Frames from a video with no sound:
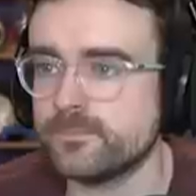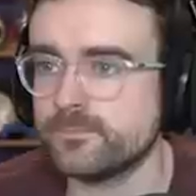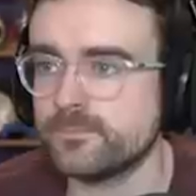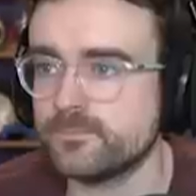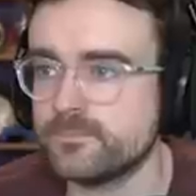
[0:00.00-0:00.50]

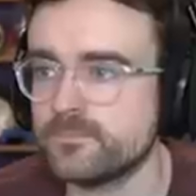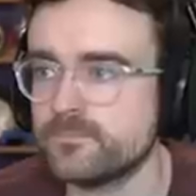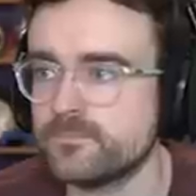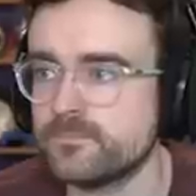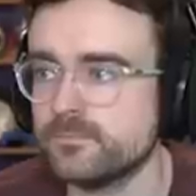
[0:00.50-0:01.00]

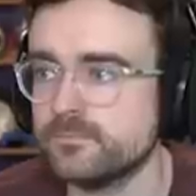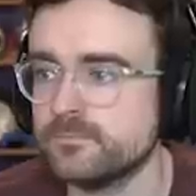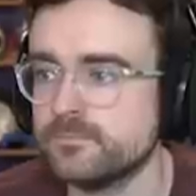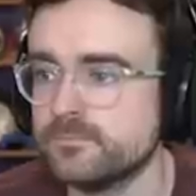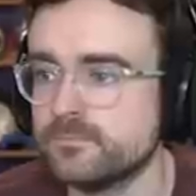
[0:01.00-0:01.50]

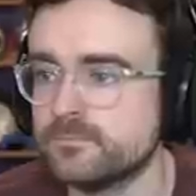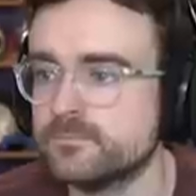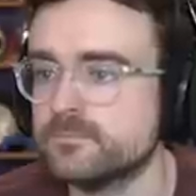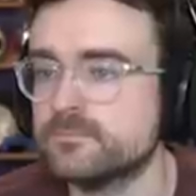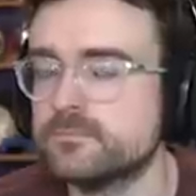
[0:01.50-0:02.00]

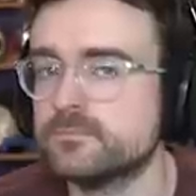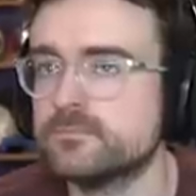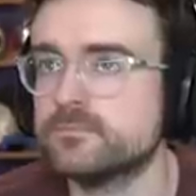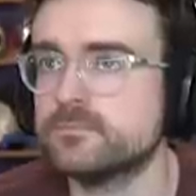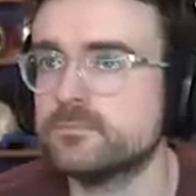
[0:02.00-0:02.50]

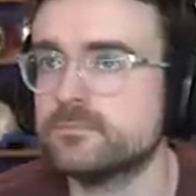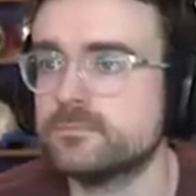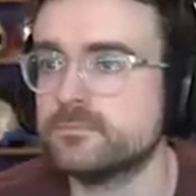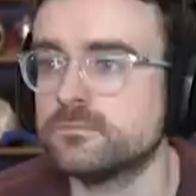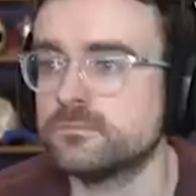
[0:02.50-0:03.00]

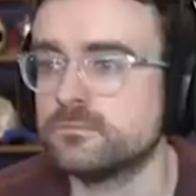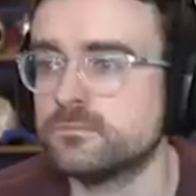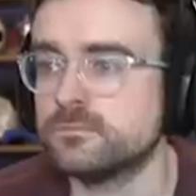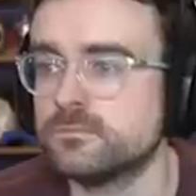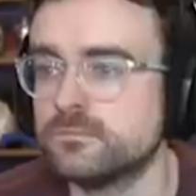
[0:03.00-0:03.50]

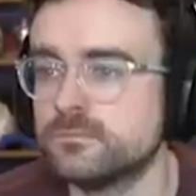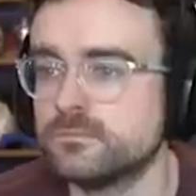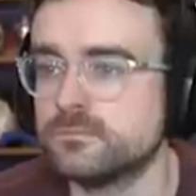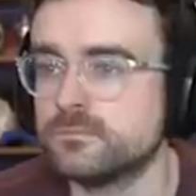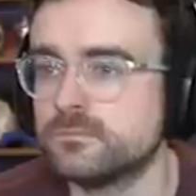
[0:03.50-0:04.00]

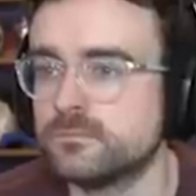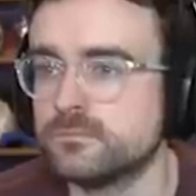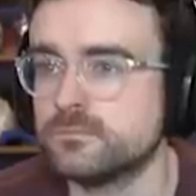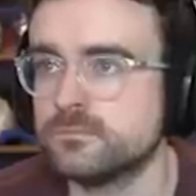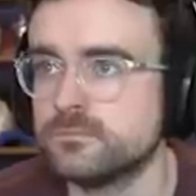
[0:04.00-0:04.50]

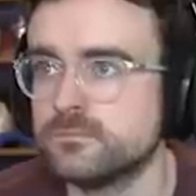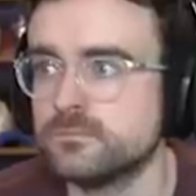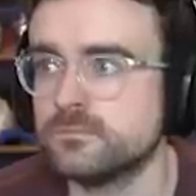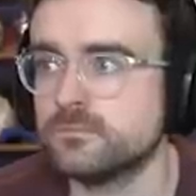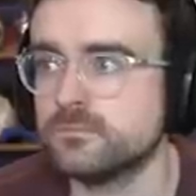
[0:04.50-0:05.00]

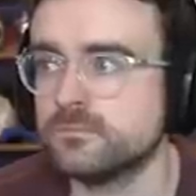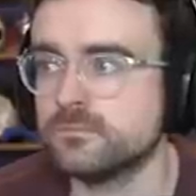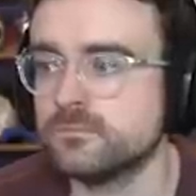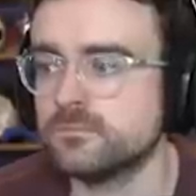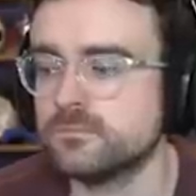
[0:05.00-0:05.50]

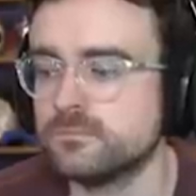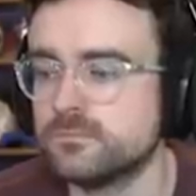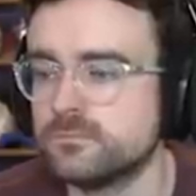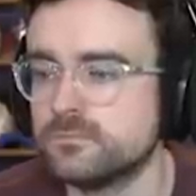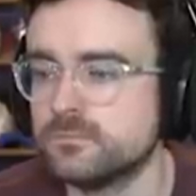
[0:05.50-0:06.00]

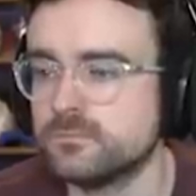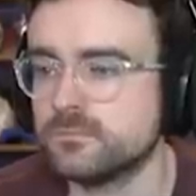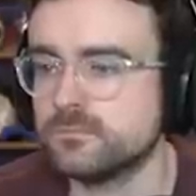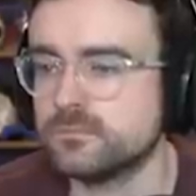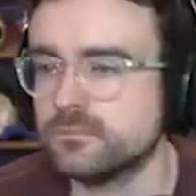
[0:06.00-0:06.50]

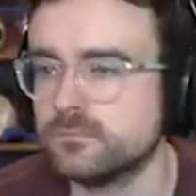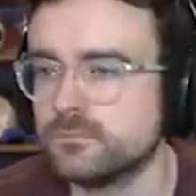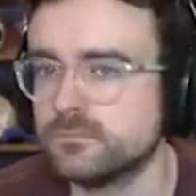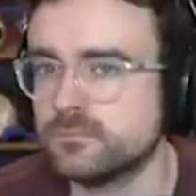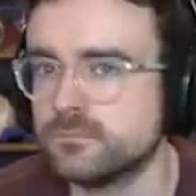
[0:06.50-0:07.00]

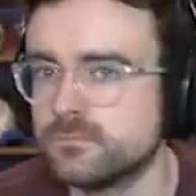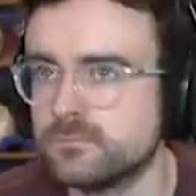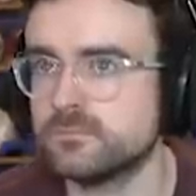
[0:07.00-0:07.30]
No words are spoken by the person on screen.